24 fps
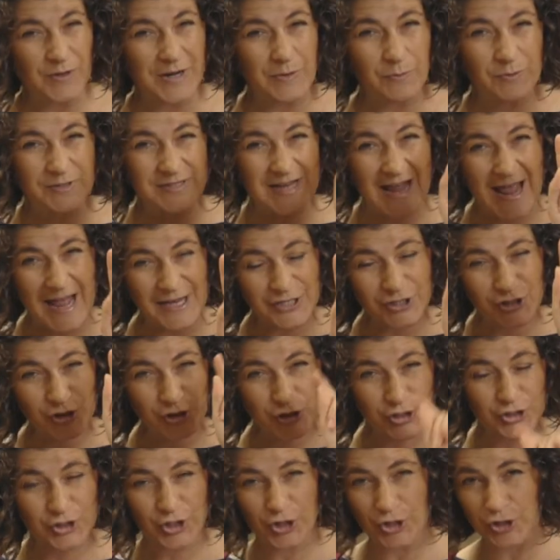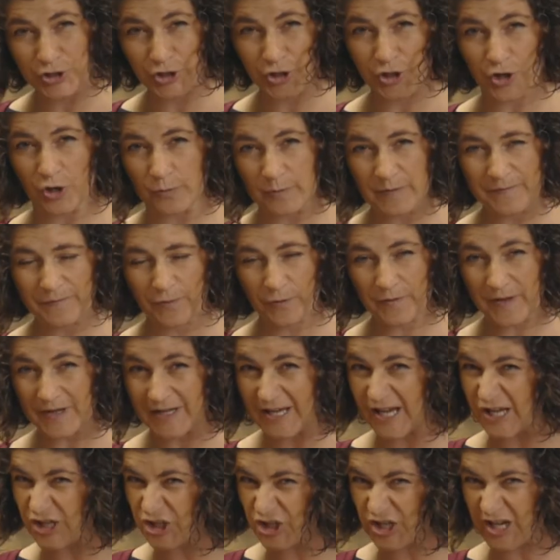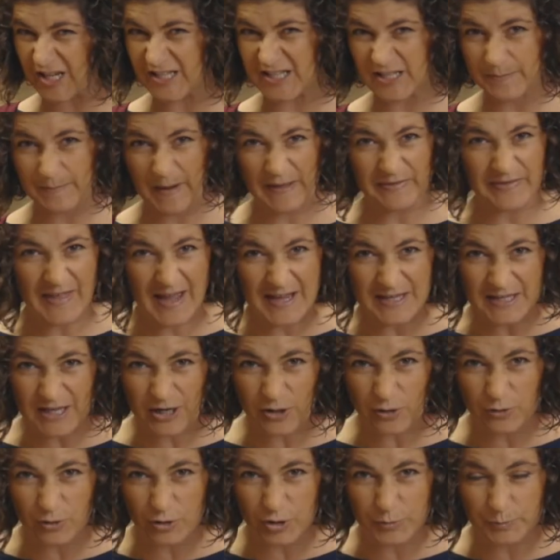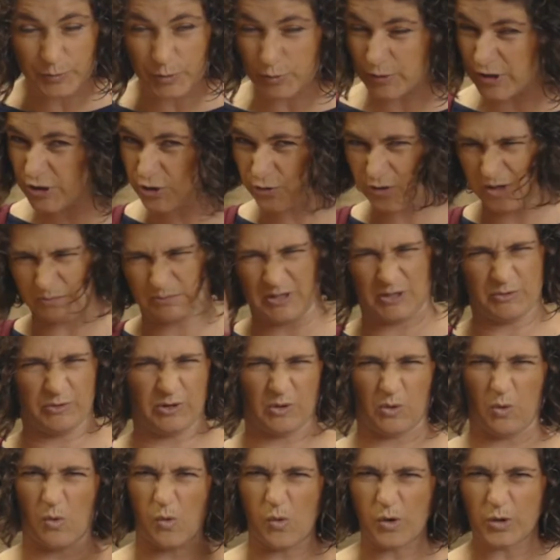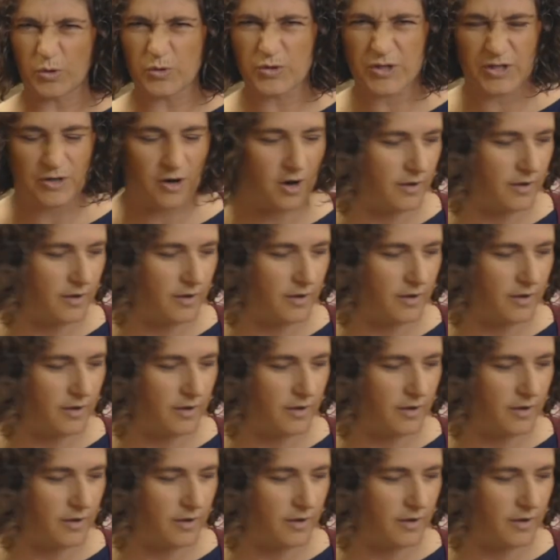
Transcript: when it was Esther's turn to go before the king, she had spent that year in those beauty treatments with the oils and